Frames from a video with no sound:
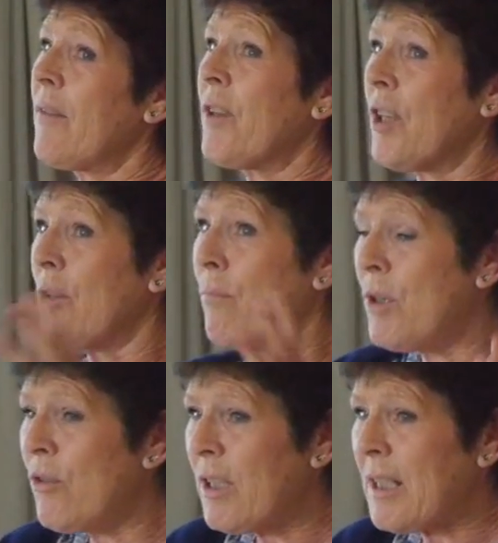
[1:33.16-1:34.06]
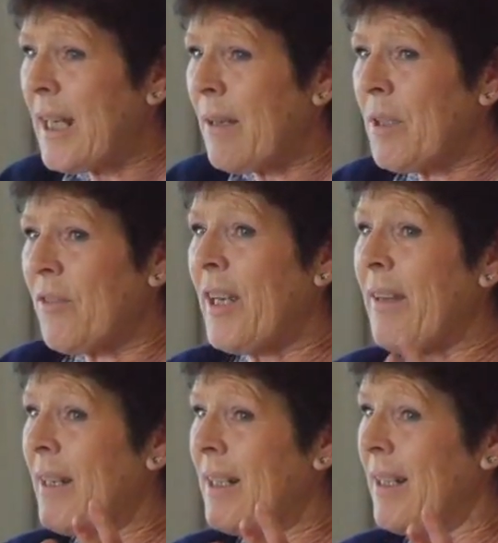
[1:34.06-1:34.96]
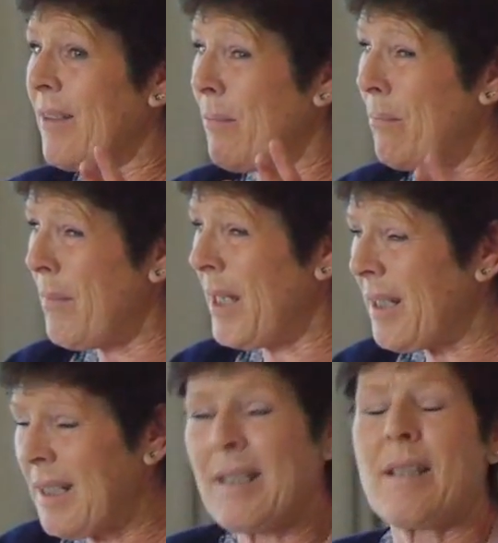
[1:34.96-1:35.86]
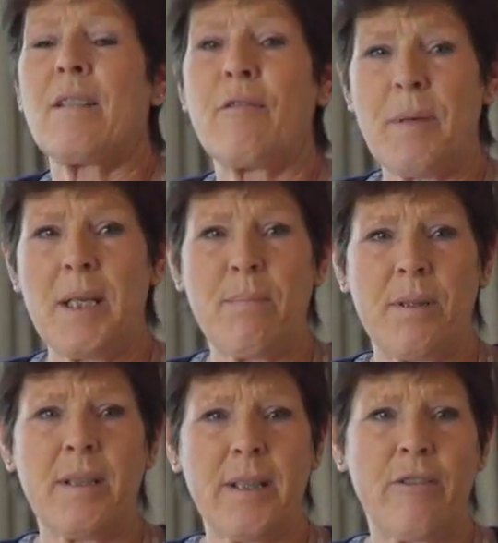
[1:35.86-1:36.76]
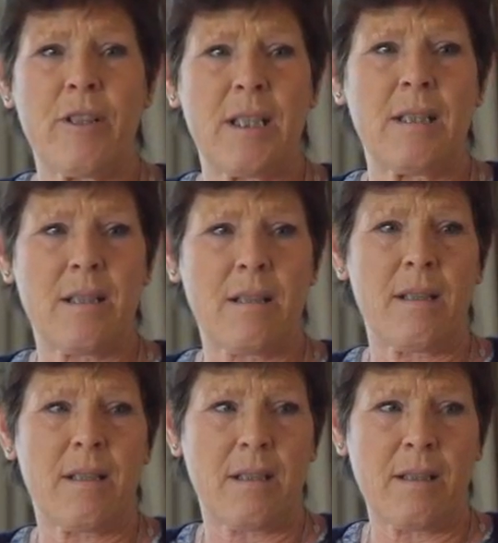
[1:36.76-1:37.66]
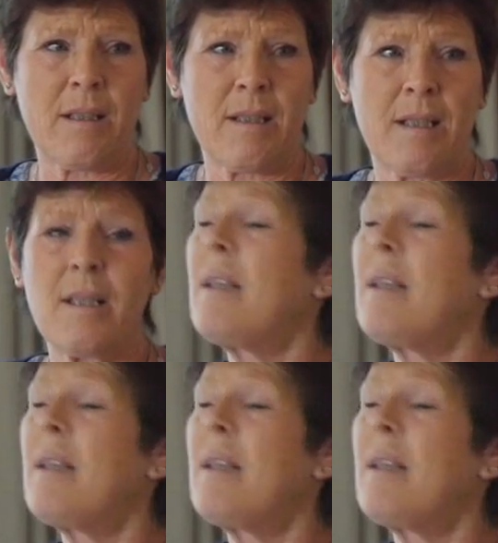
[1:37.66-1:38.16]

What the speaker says: the community atmosphere, and they like the mix of people that there is in Ticehurst.